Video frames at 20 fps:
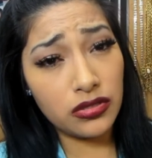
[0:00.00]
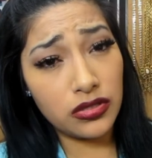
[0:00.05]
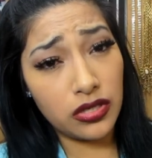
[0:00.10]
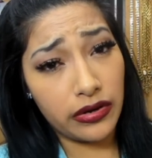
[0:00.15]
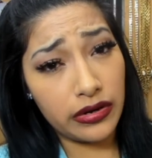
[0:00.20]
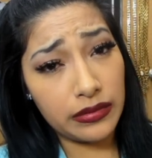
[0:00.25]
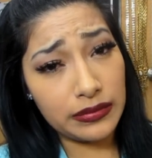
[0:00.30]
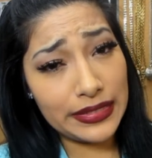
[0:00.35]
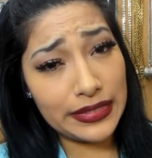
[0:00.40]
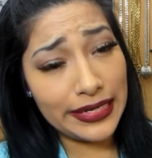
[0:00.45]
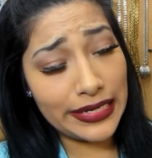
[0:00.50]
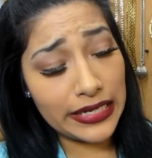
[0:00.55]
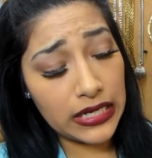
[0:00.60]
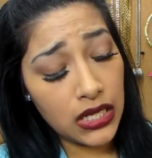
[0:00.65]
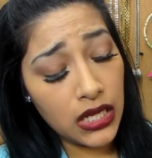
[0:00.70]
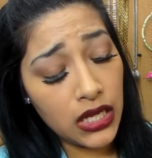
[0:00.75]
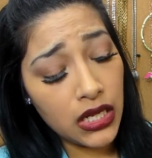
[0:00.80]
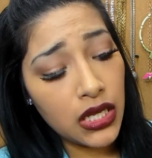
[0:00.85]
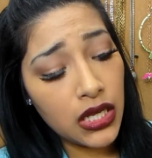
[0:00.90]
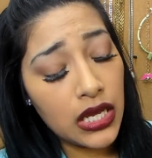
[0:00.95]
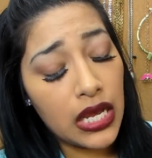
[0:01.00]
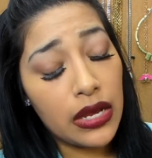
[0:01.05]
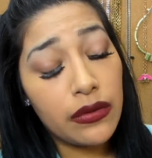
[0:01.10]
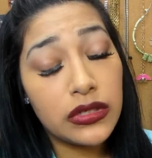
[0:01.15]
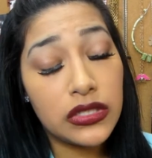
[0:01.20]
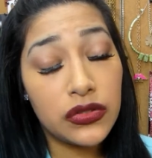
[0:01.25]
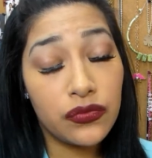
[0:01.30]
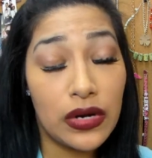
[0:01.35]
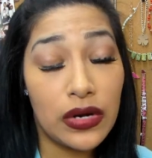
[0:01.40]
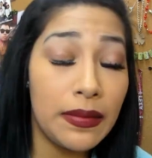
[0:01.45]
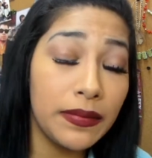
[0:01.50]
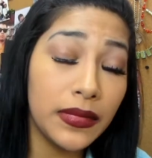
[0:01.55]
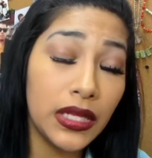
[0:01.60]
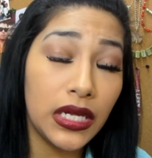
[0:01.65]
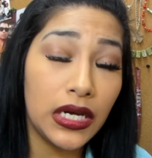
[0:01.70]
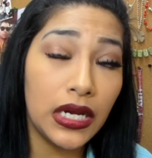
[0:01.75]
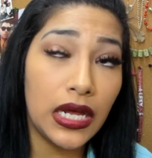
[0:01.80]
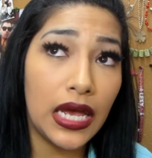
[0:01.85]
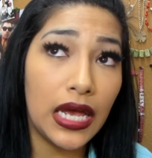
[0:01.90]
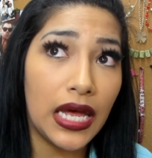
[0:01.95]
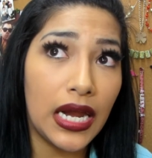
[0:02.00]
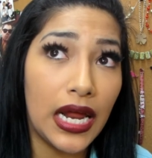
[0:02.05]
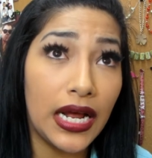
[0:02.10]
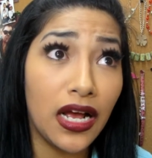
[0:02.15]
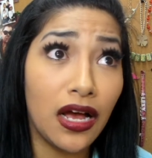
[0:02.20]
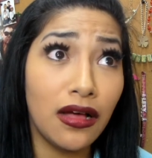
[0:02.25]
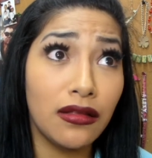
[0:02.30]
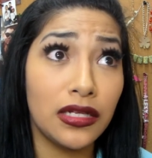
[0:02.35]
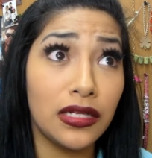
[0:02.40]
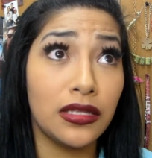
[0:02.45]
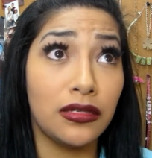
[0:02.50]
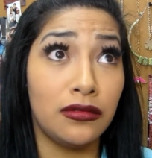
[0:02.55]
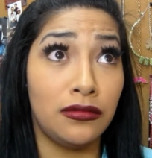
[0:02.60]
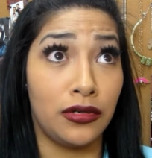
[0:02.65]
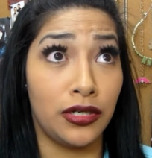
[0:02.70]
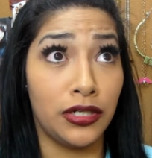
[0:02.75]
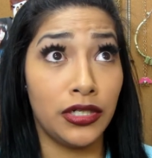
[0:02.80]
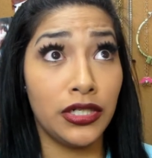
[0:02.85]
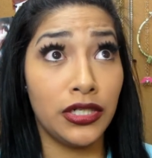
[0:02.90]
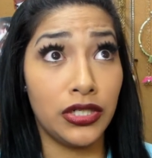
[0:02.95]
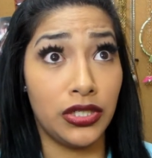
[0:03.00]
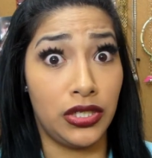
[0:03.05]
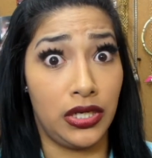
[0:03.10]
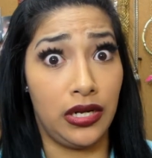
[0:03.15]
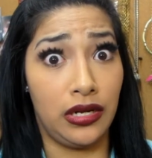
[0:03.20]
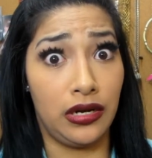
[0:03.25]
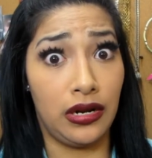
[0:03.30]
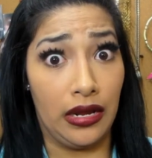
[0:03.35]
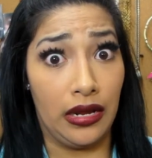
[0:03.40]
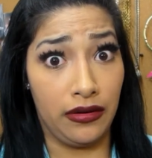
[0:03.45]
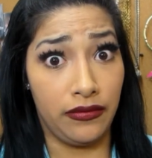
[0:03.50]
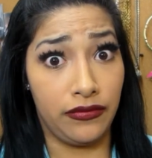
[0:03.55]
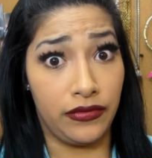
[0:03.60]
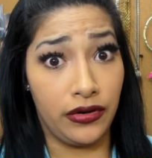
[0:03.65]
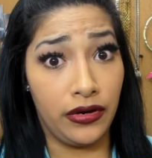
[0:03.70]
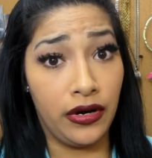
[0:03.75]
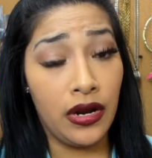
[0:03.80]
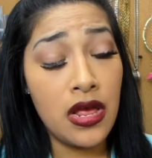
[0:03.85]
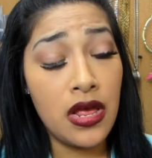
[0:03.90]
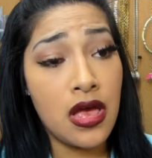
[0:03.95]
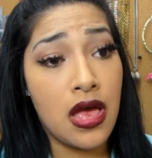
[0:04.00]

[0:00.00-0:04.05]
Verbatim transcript: Sorry, I'm sick. It was Remlin and I got like the darkest shade ever.